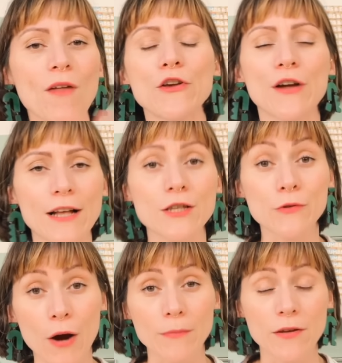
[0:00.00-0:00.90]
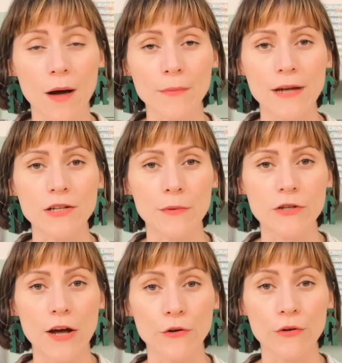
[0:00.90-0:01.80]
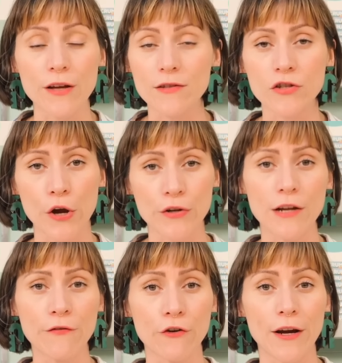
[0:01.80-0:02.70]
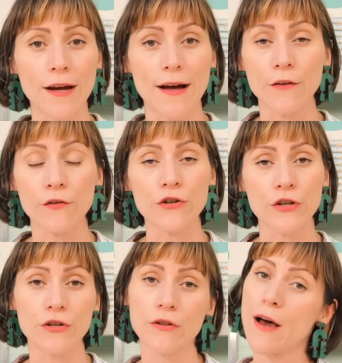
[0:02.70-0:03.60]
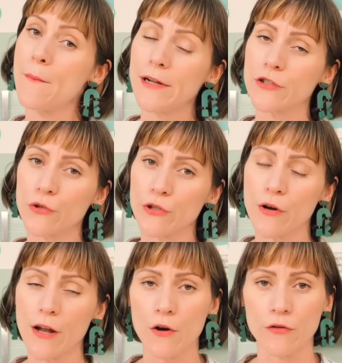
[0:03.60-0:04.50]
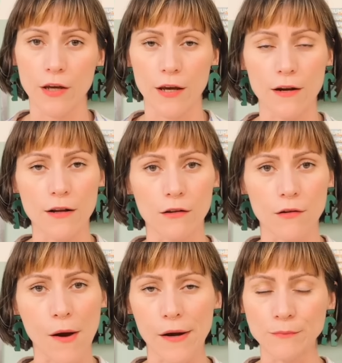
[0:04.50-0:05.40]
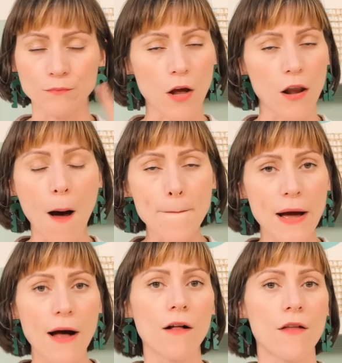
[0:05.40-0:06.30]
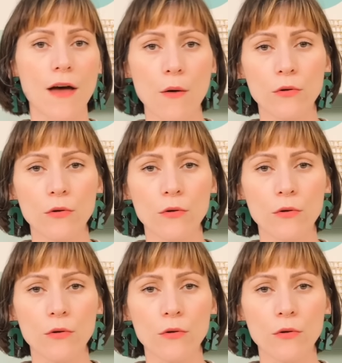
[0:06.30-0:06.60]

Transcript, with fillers: You can subscribe to the Cupcake Jemma channel, that's totally free, and if you do that, make sure you click on the little alarm bell and that